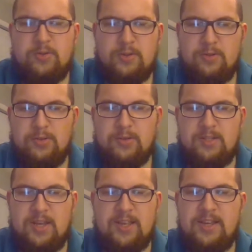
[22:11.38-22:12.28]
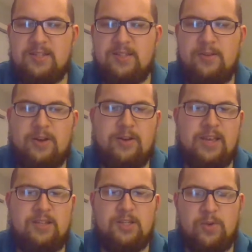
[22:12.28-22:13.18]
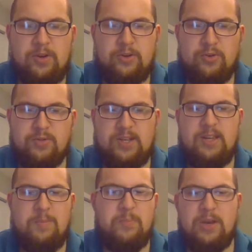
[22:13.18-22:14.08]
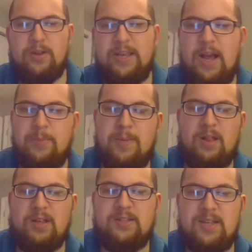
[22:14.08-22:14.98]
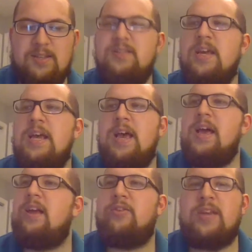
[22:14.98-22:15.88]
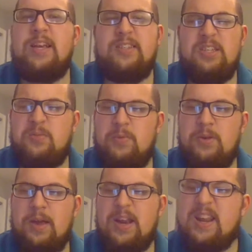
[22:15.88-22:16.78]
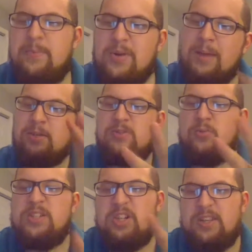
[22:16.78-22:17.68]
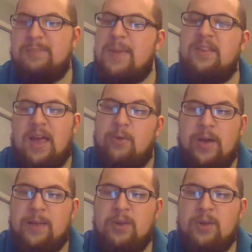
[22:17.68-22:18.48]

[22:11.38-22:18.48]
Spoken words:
could say that. Yes, there are cases where you're using it in a merely hyperbolic sense, and other cases, and perhaps it was originally meant that way.